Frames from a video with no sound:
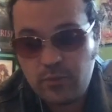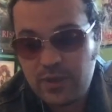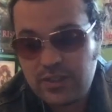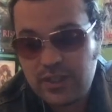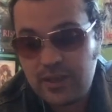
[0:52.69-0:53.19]

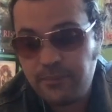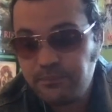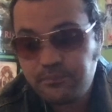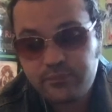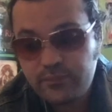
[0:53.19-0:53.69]
but,
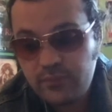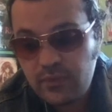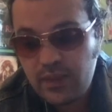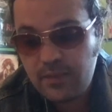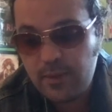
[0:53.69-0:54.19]

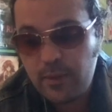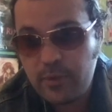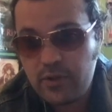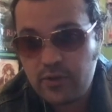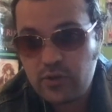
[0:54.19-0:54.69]
me and my
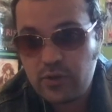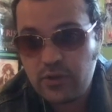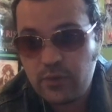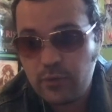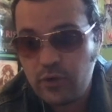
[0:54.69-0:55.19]
brother enjoyed
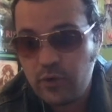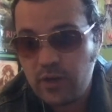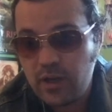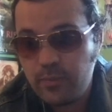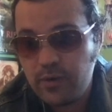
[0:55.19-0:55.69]
this film
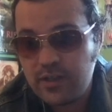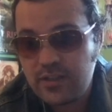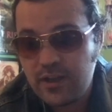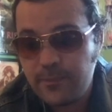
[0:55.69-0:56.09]
growing up, but,